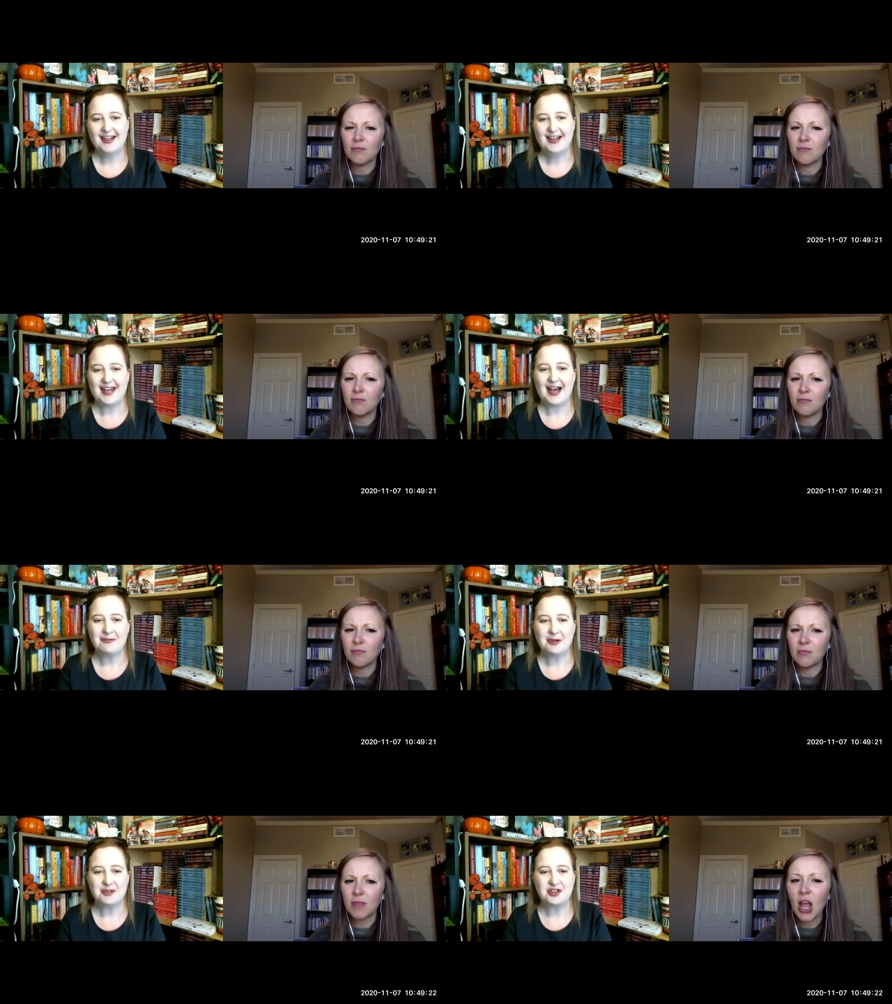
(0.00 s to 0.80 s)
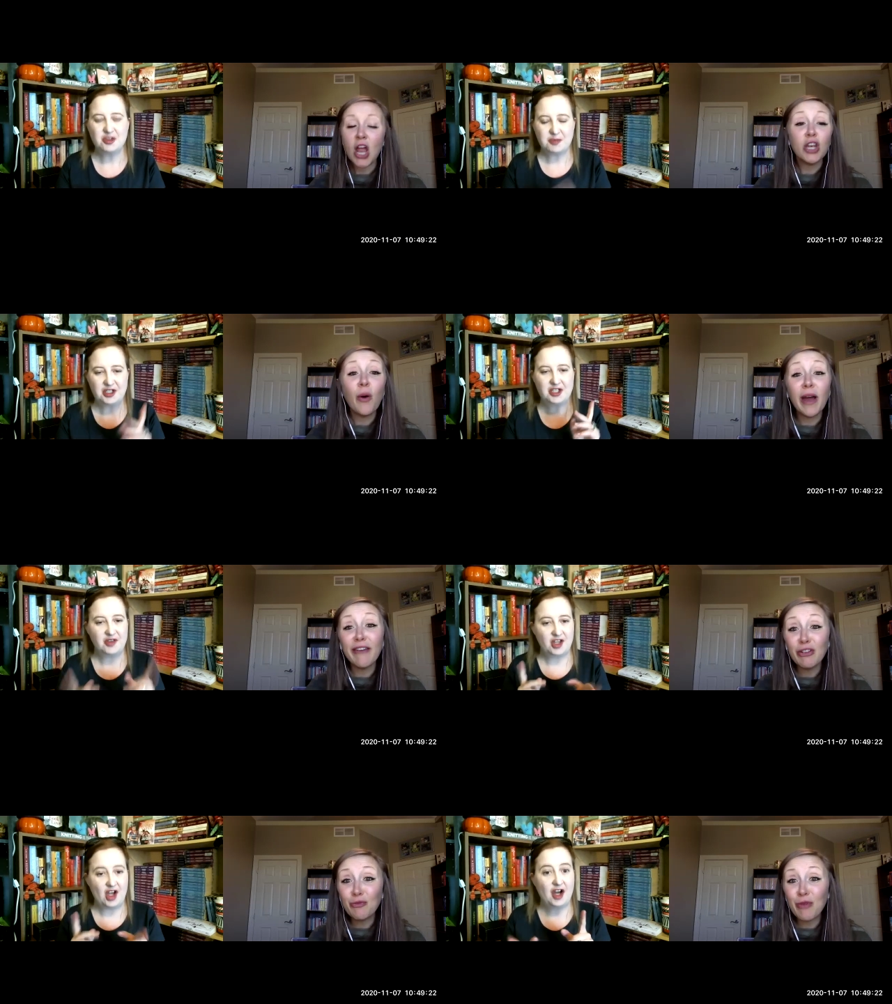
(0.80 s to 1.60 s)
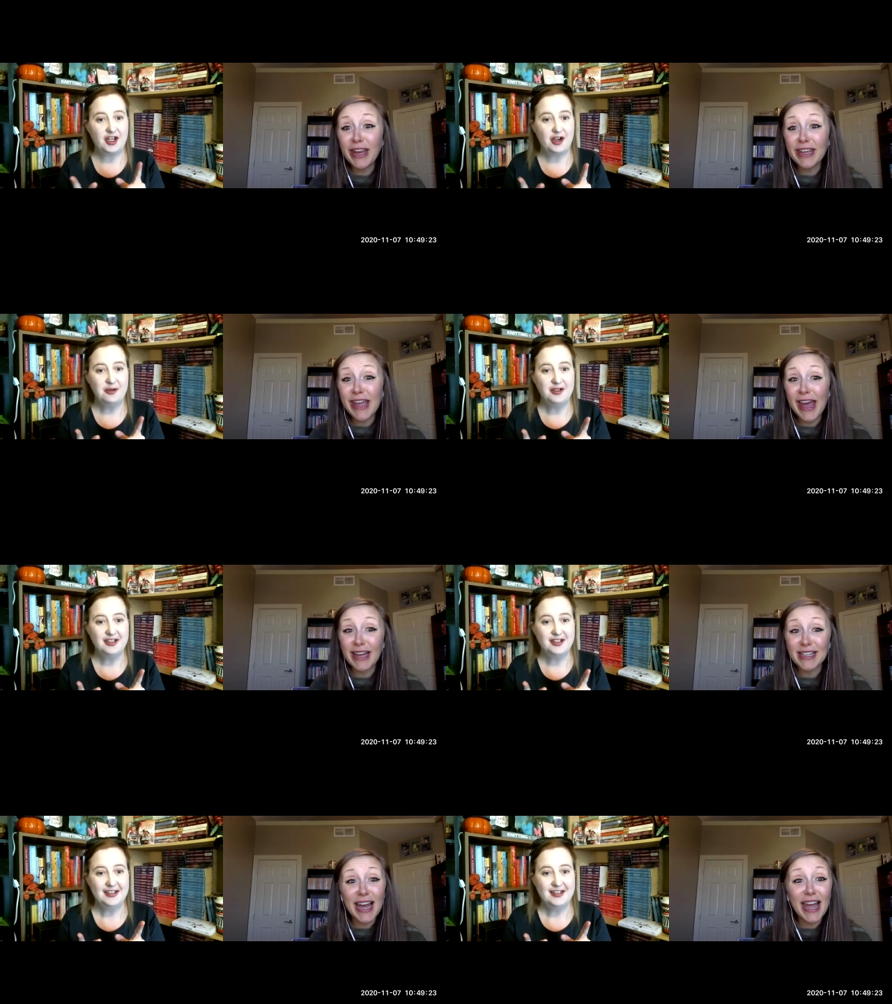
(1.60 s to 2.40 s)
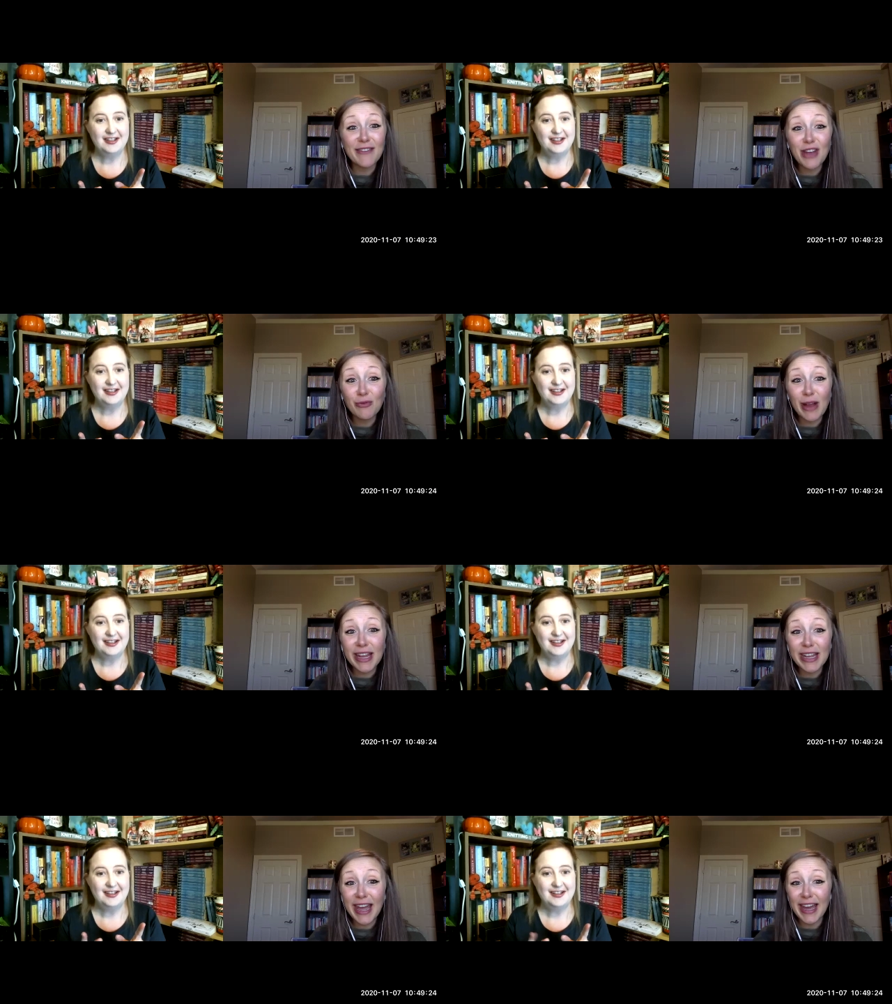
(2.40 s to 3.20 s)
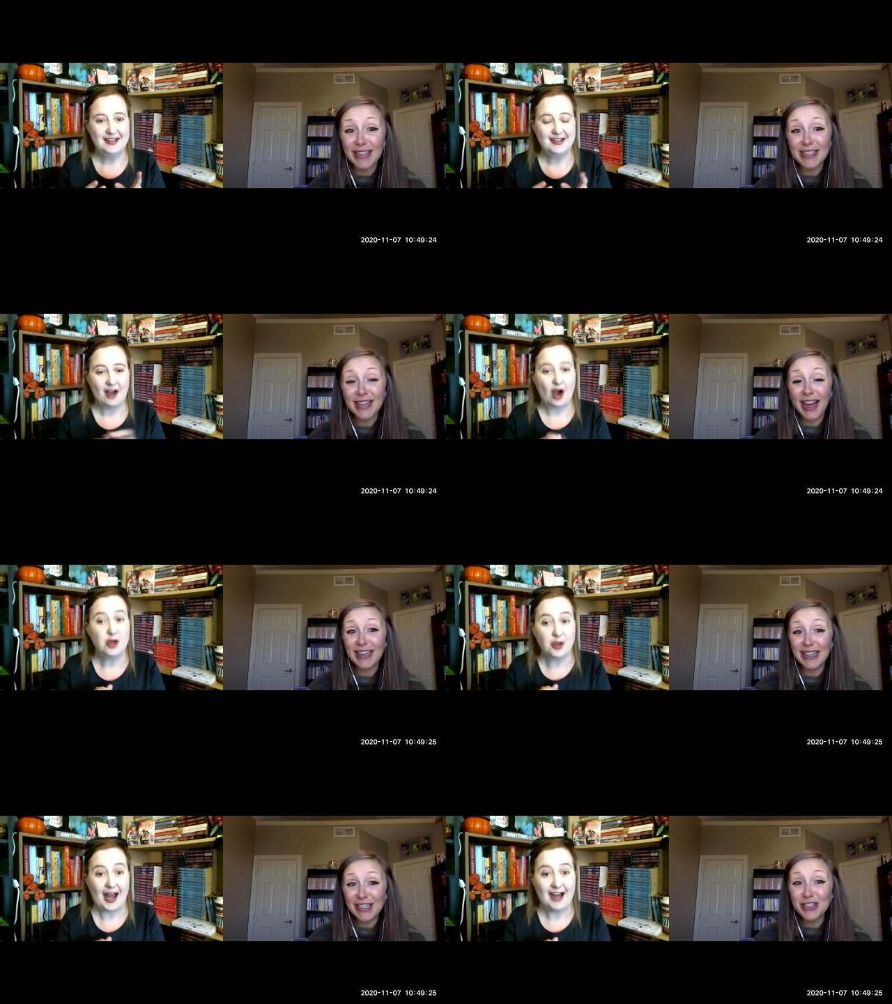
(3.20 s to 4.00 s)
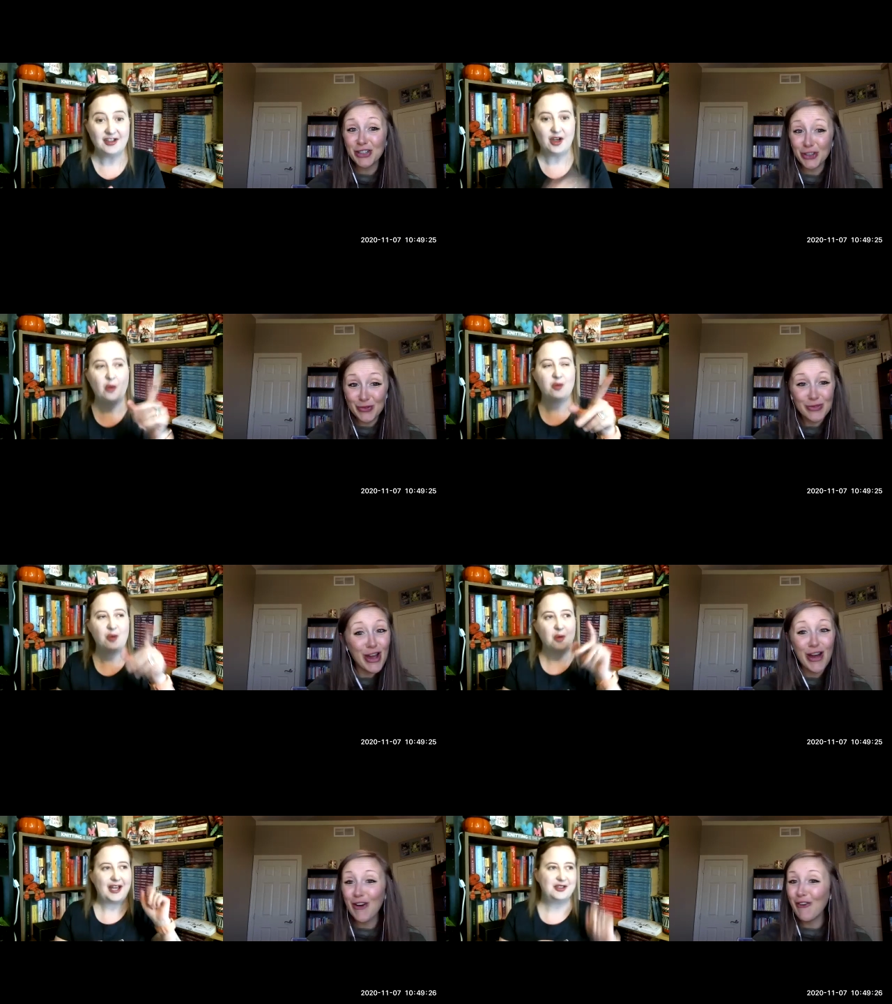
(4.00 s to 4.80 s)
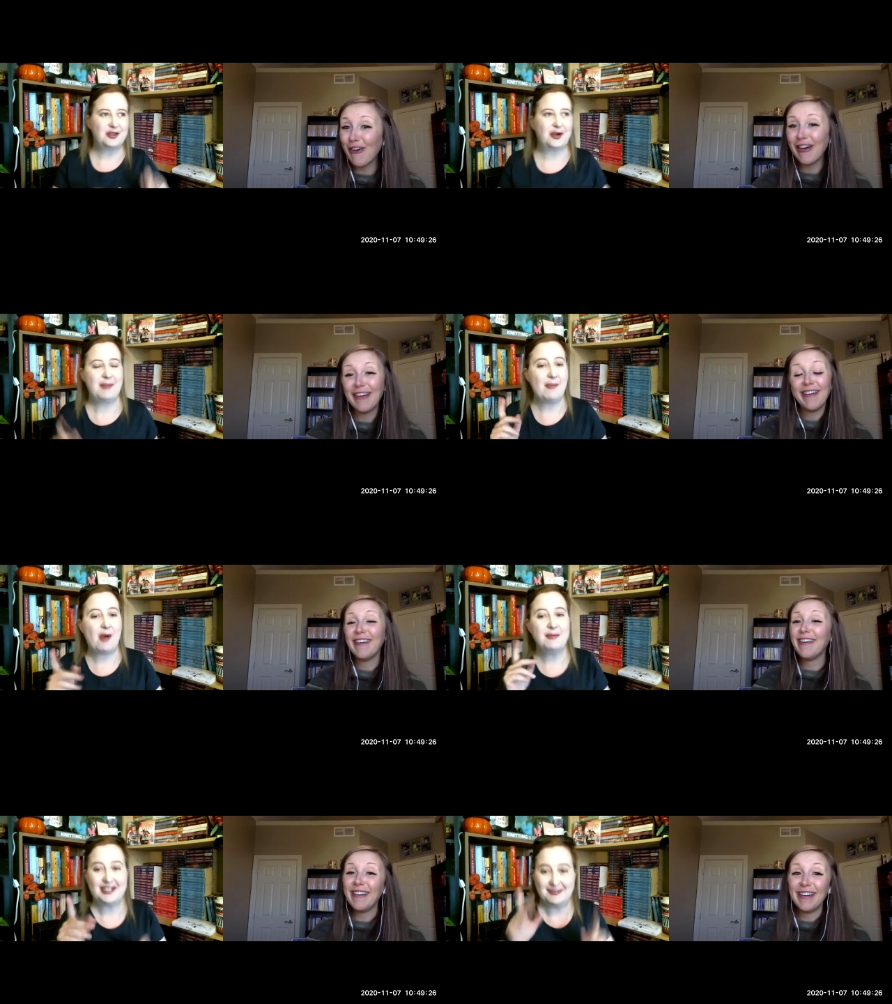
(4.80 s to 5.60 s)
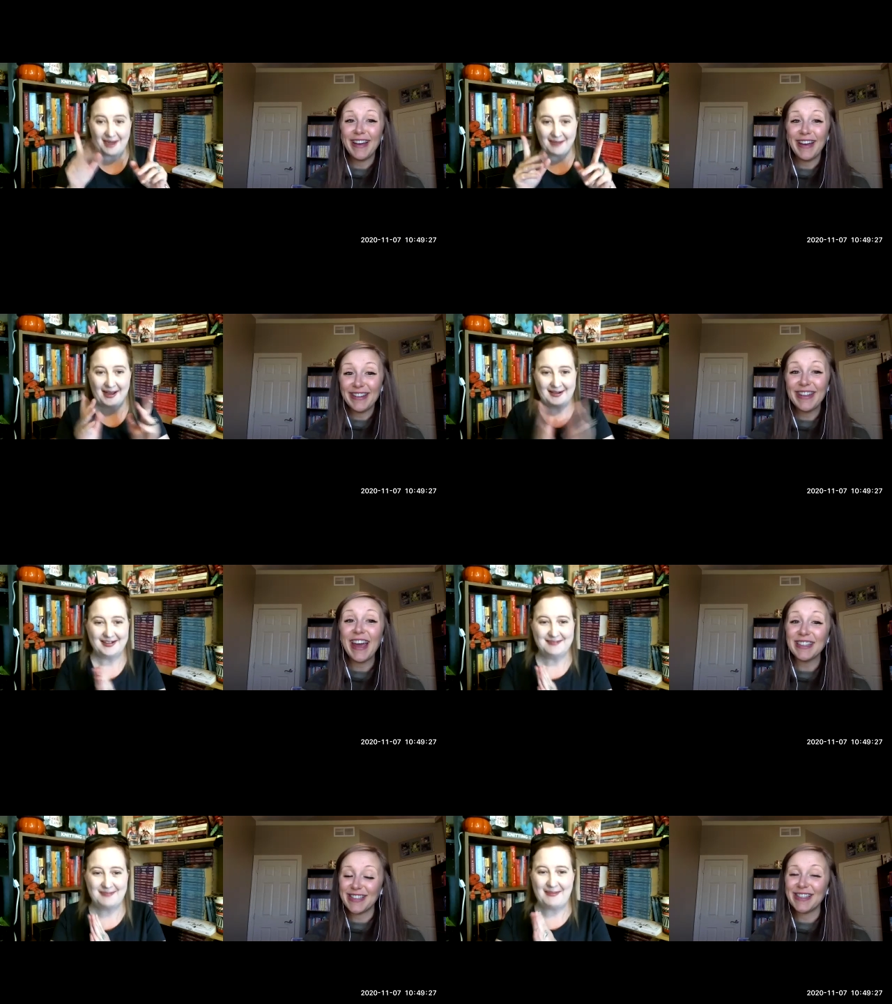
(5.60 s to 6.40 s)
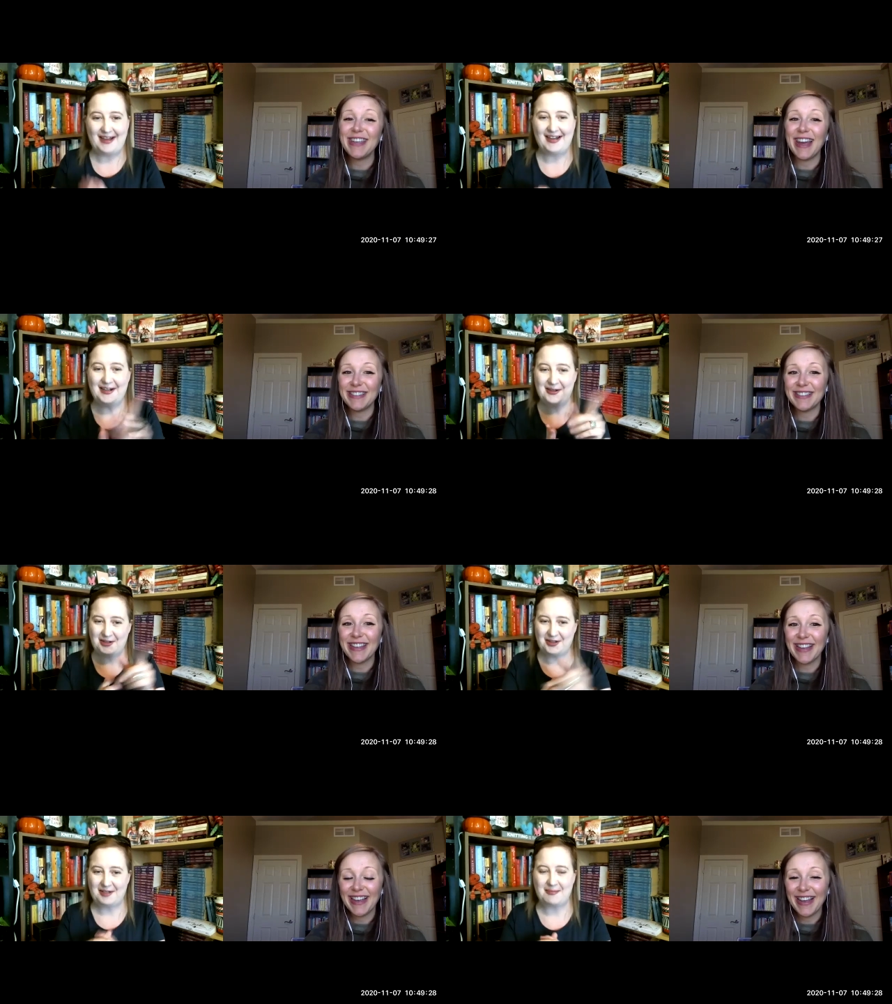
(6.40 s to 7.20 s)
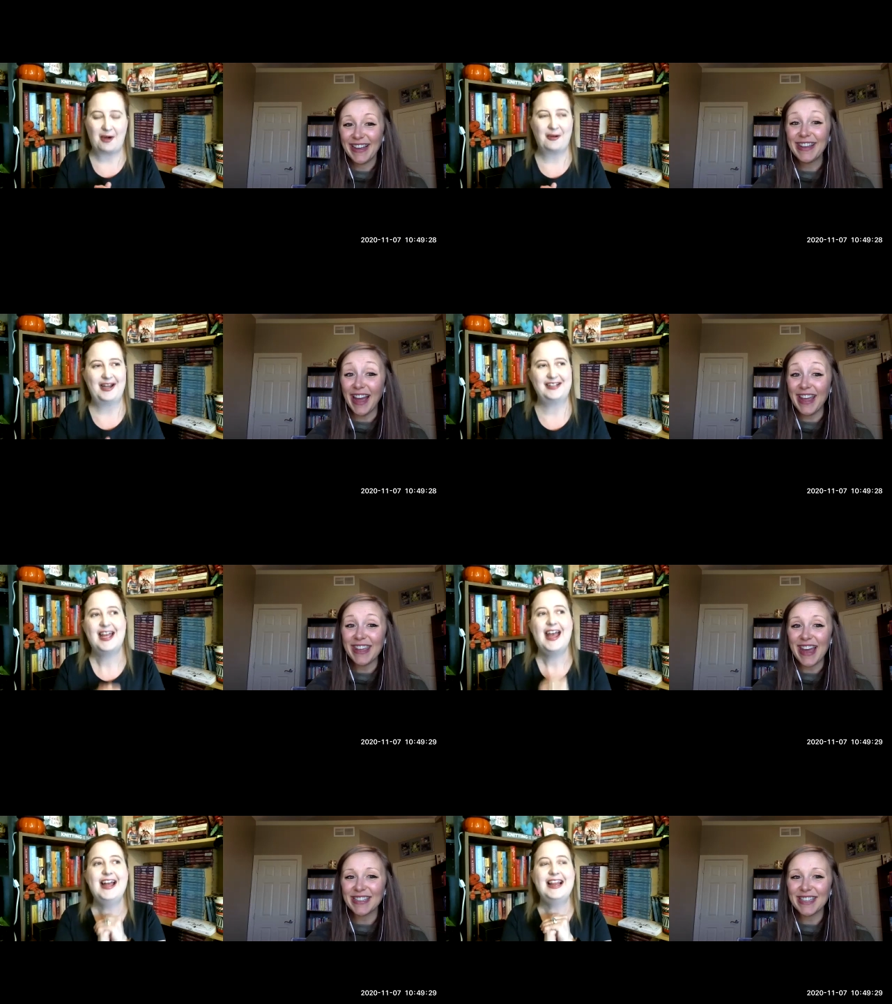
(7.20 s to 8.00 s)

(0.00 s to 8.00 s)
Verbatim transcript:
Speaker 1: That one was super no, cute. I the audio?
Speaker 2: I have not read it yet. Oh, I you haven't?
Speaker 1: Oh, okay. No. Sorry. My mom did. My bad. Yes. My bad. I know you're going to borrow it next. Uh, yes.